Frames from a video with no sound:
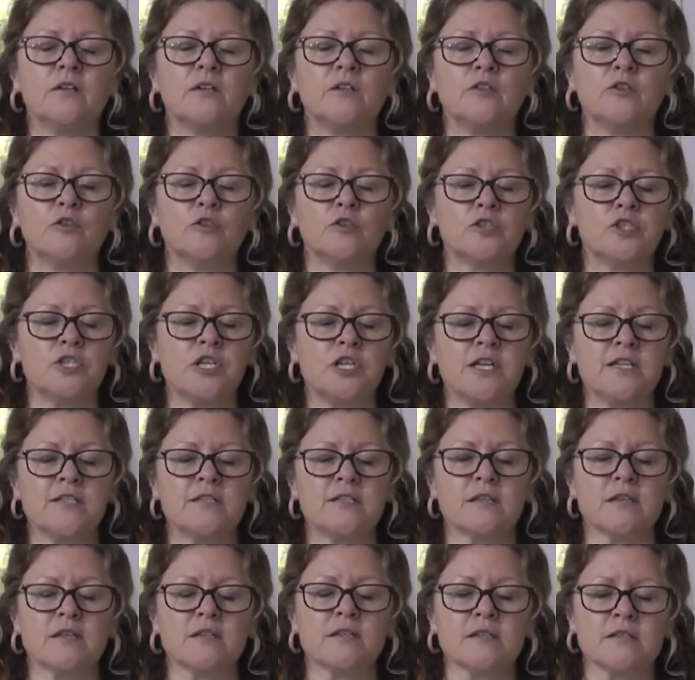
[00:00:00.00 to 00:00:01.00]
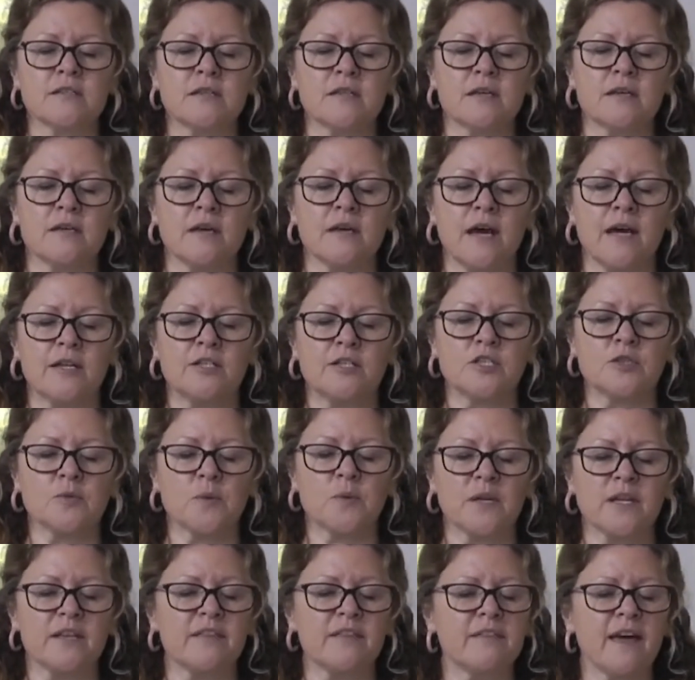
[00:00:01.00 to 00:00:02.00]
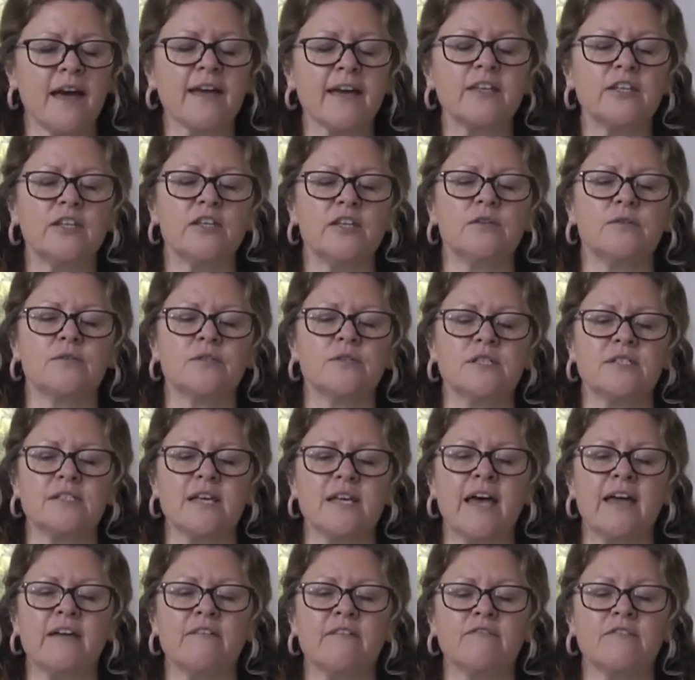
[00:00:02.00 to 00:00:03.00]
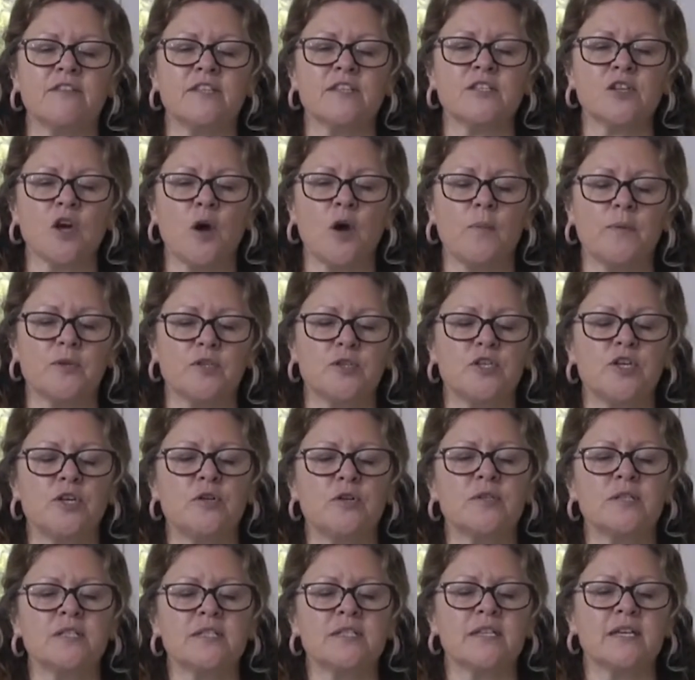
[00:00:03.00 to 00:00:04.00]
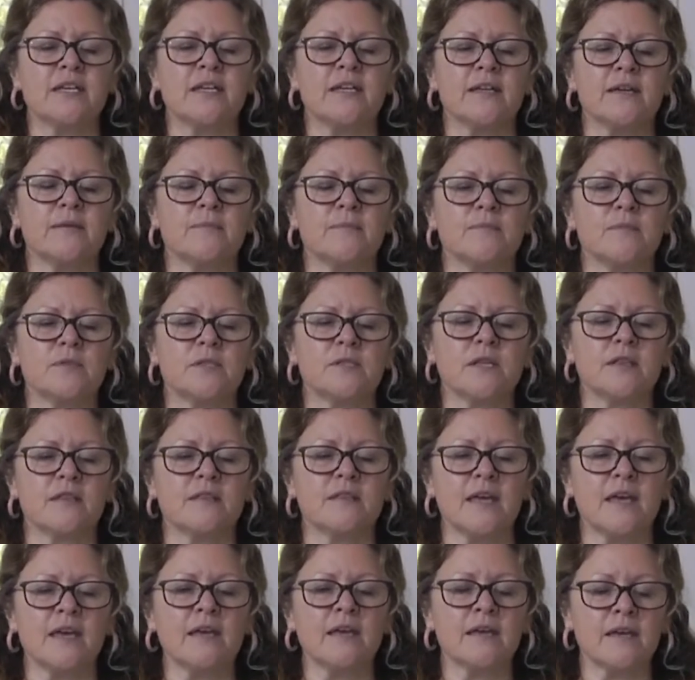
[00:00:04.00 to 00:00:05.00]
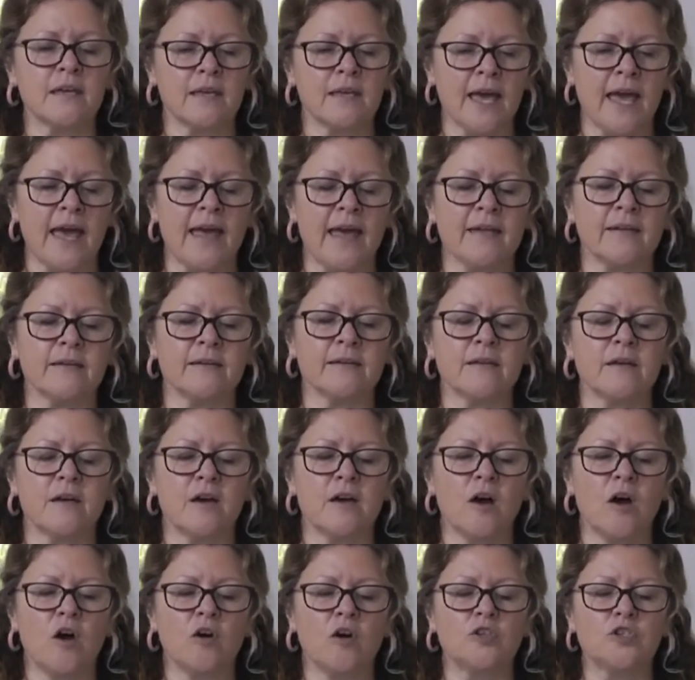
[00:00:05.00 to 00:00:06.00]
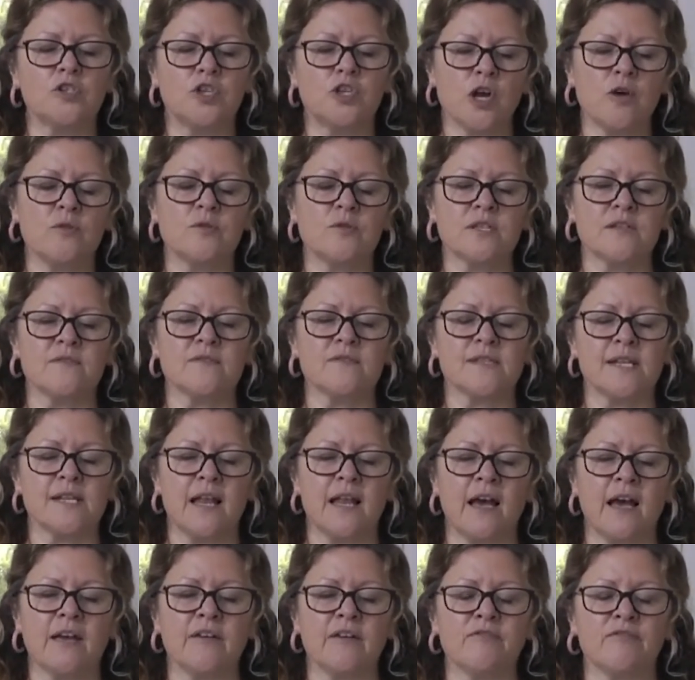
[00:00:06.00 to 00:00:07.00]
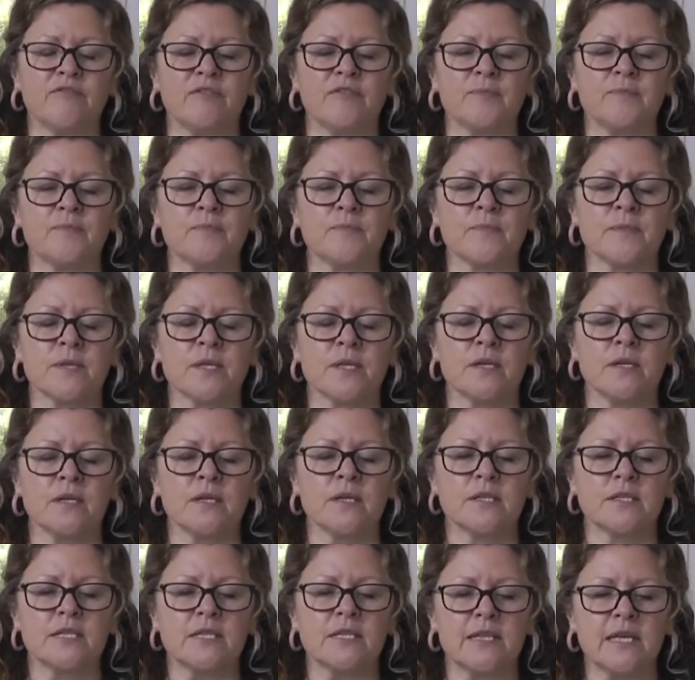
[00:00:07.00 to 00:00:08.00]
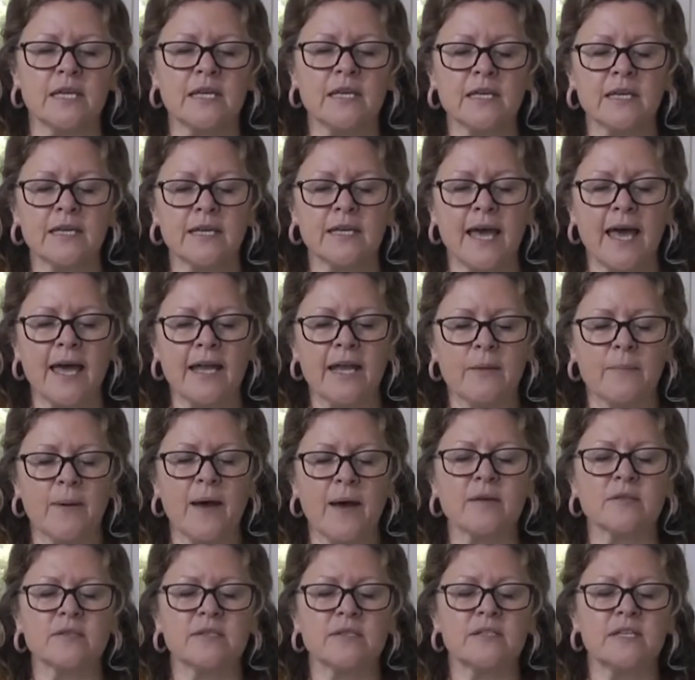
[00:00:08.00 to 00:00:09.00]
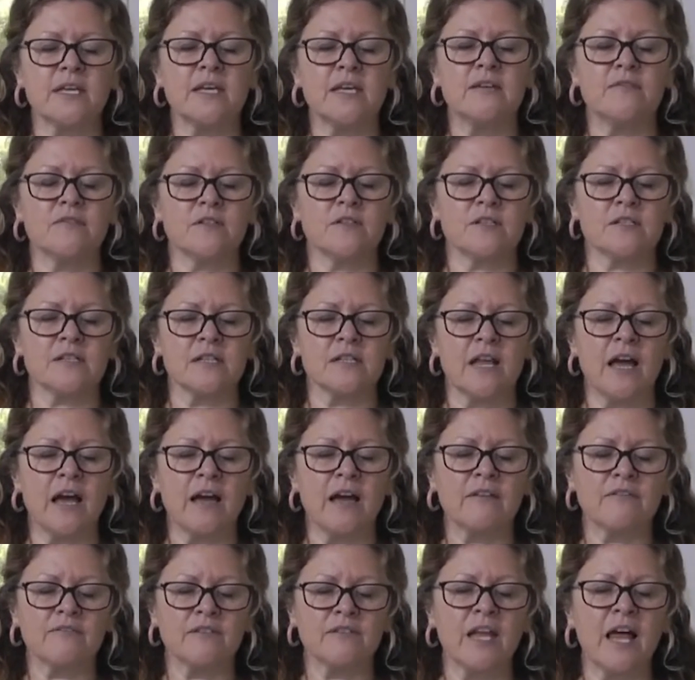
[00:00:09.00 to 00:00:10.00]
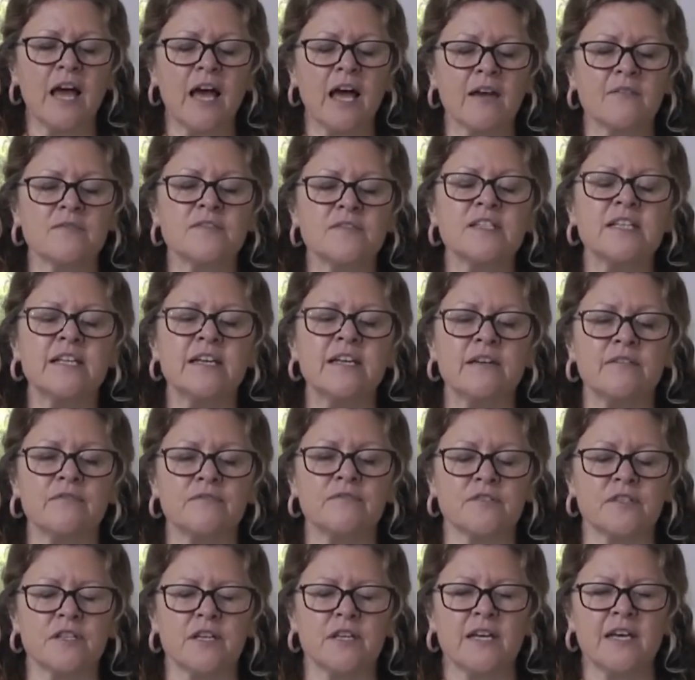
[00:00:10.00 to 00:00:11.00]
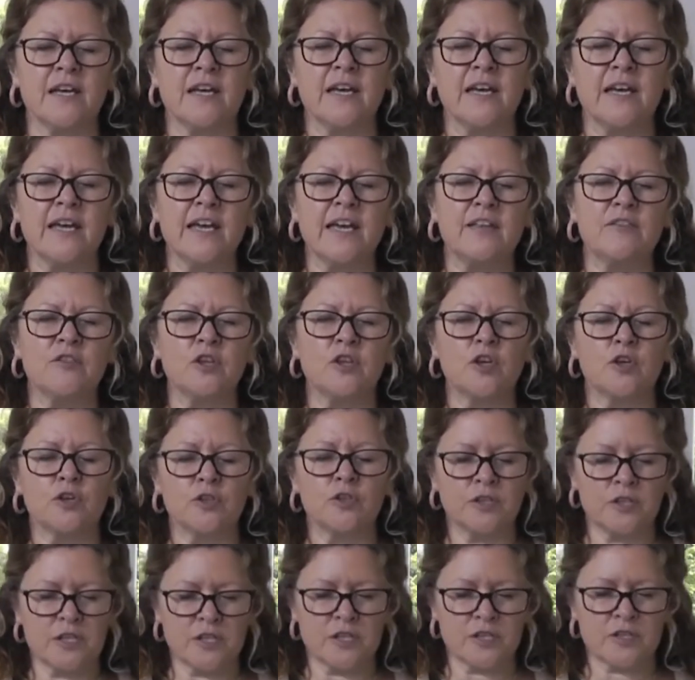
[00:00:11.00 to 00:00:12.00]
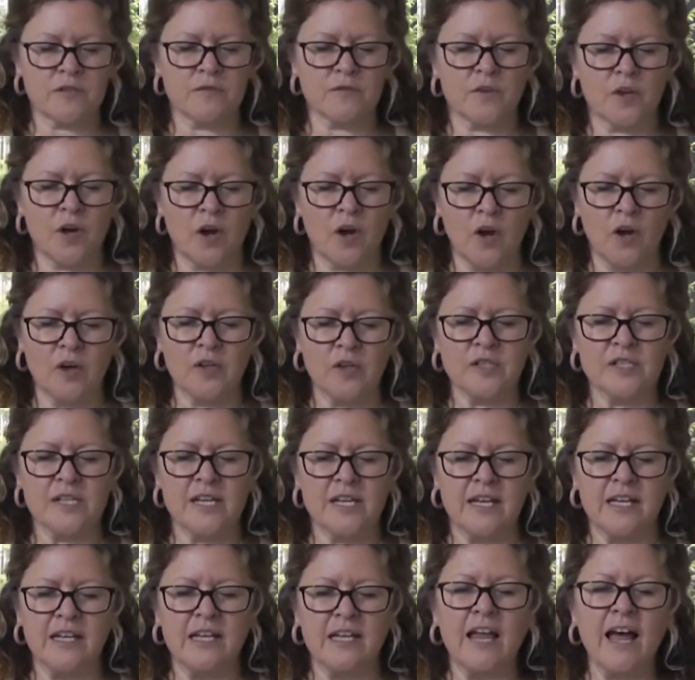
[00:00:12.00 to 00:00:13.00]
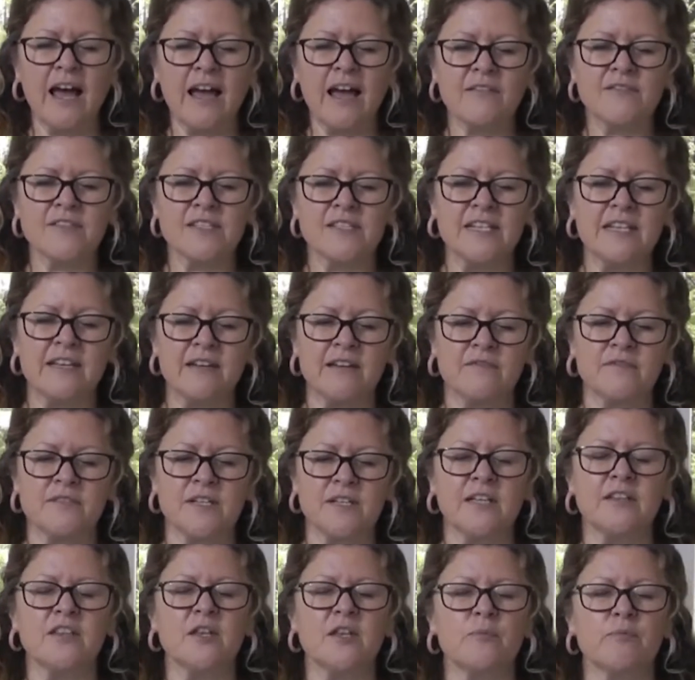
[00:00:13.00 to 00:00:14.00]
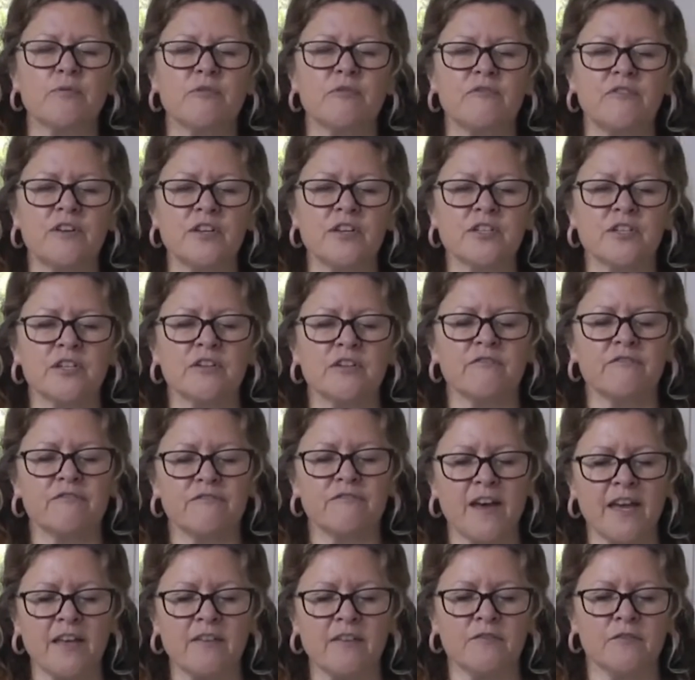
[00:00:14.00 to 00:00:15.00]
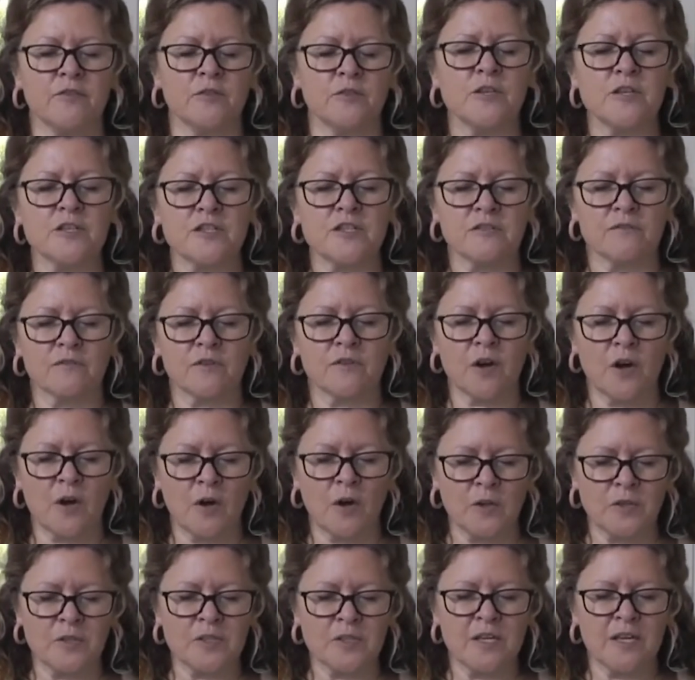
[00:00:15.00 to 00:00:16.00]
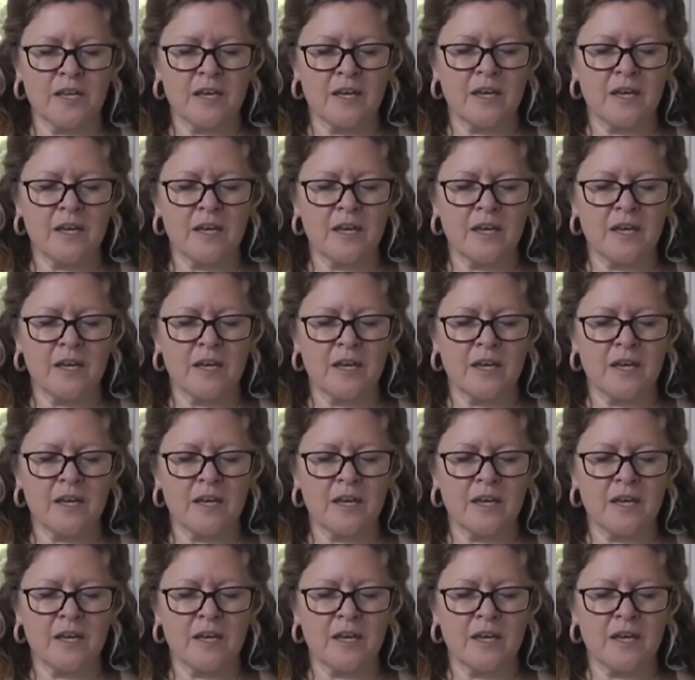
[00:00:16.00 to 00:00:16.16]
Lord Jesus, I just want to thank you today for this opportunity to think again on Joseph's life, to think again about Stephen's life, lives lived in the goodness of God, lives lived in the provision and faithfulness of God.